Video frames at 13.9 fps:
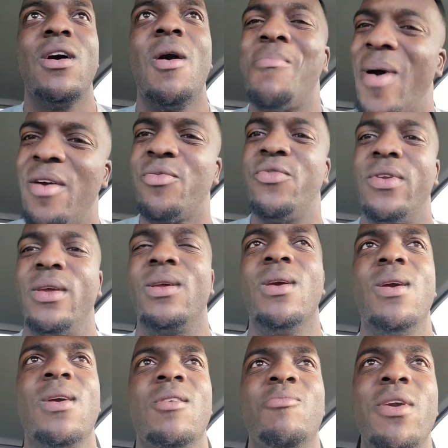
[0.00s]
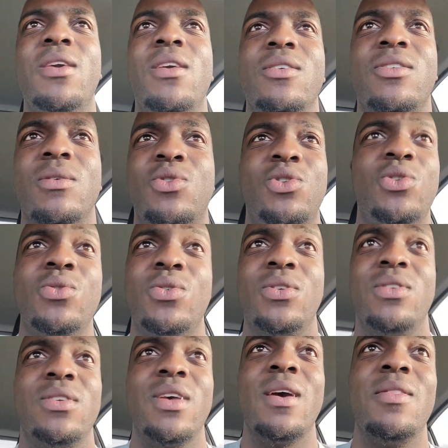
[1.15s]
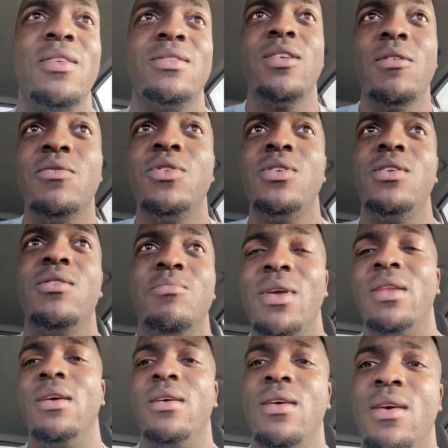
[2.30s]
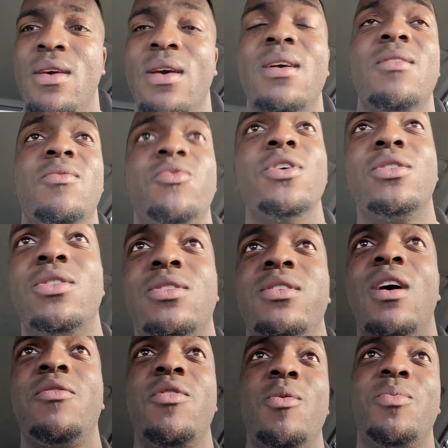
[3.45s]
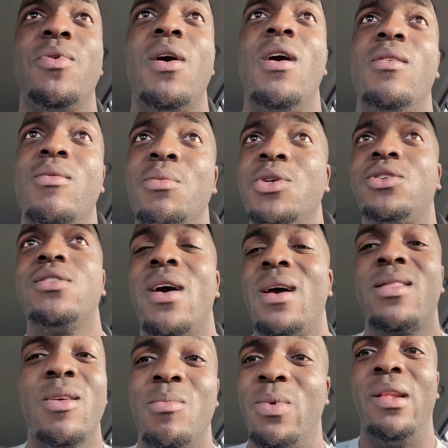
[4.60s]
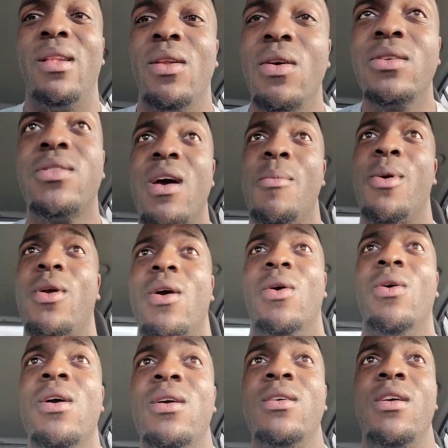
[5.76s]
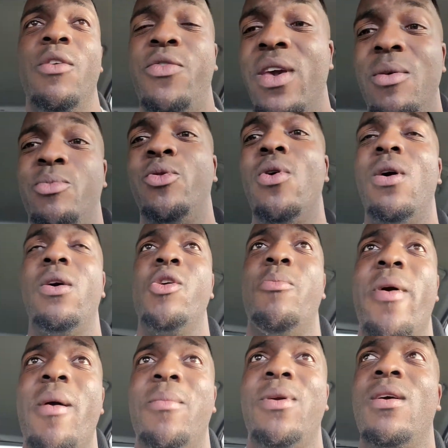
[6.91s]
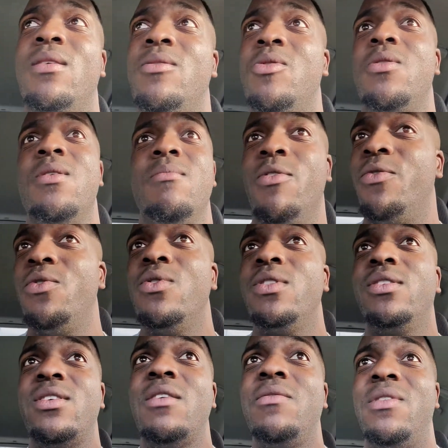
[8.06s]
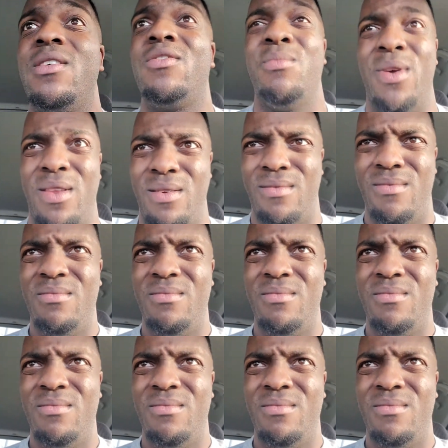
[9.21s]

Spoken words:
are baffling, making substitutions at the 70th minute versus Slavia Prague, when we should have had them a long time ago. If he had brought on Aubameyang before the 70th minute,